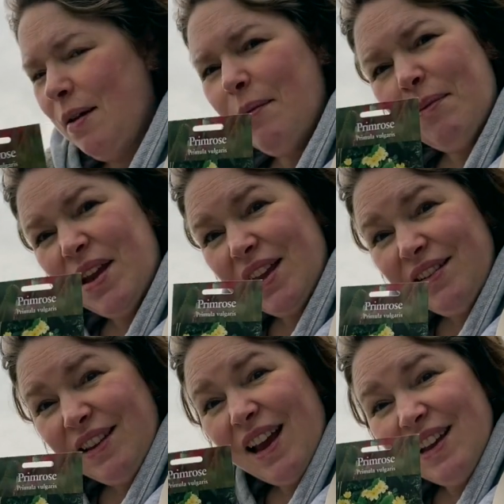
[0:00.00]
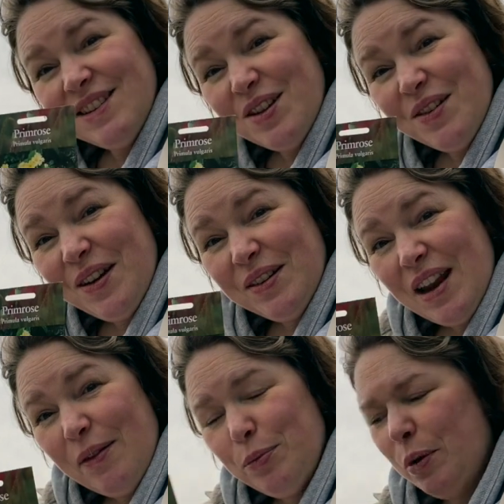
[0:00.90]
But yeah, so I'm
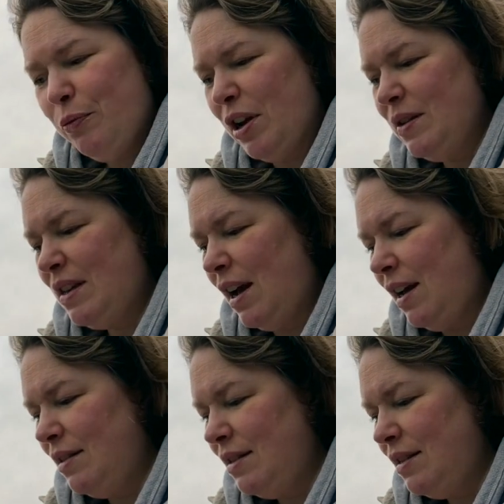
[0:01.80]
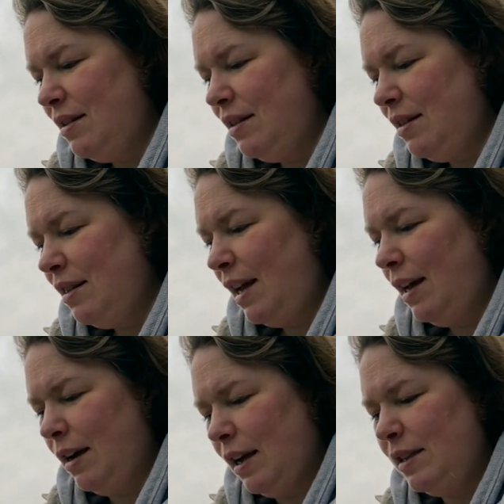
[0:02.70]
going to have primrose, and they
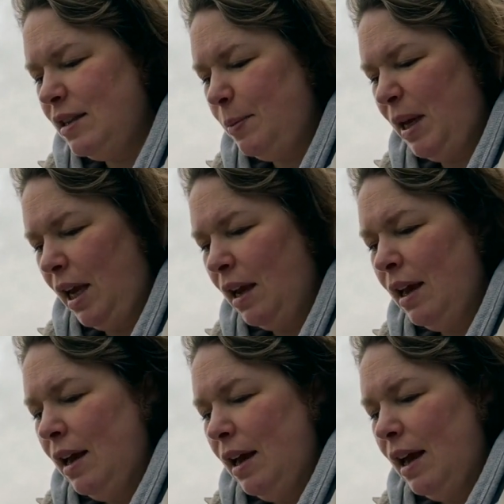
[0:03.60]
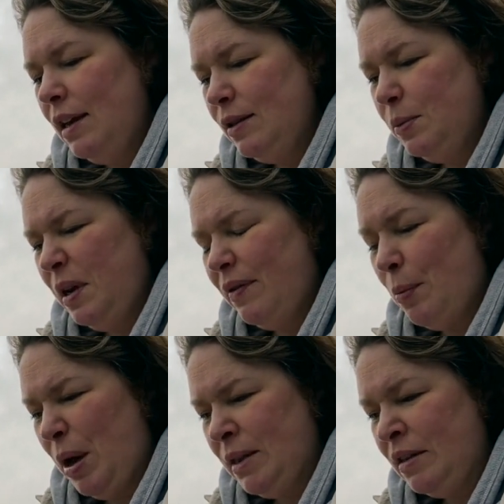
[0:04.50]
are going to be a little bit of a
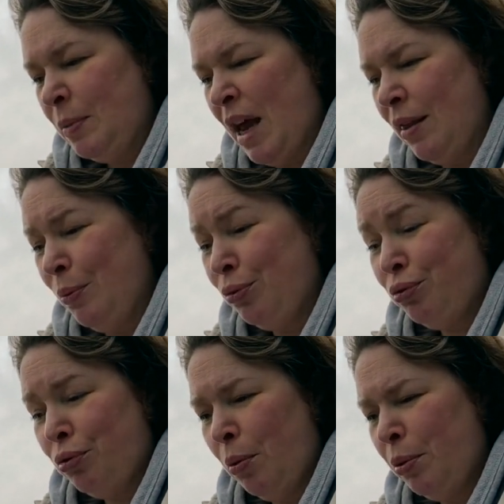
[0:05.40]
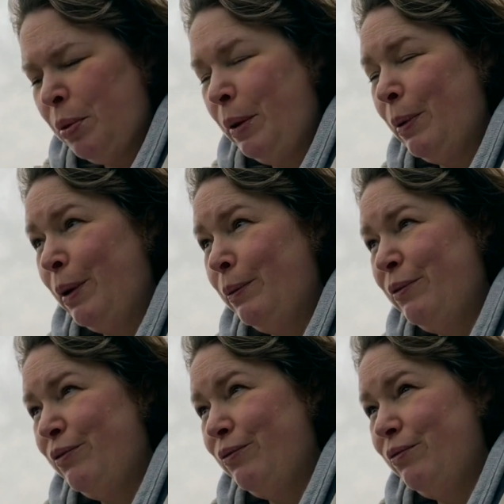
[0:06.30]
master plan that probably won't
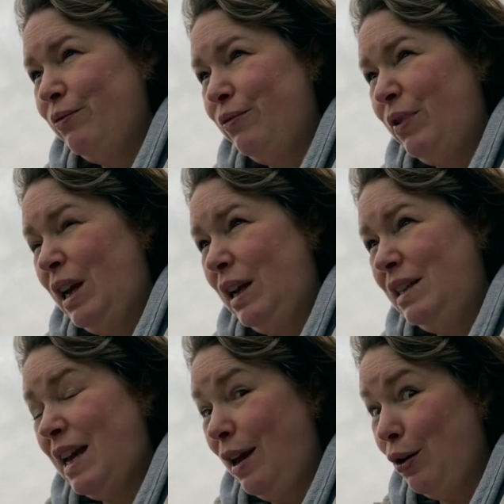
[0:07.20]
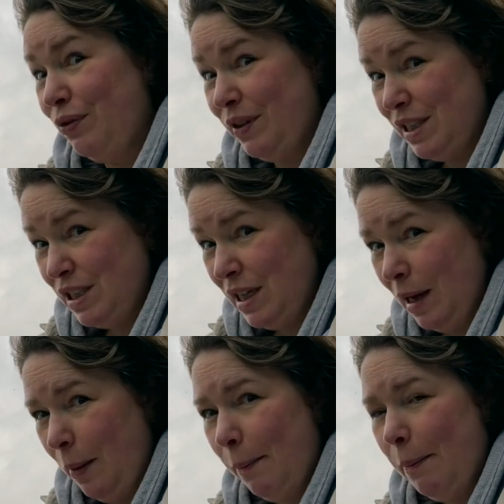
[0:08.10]
really take off this year,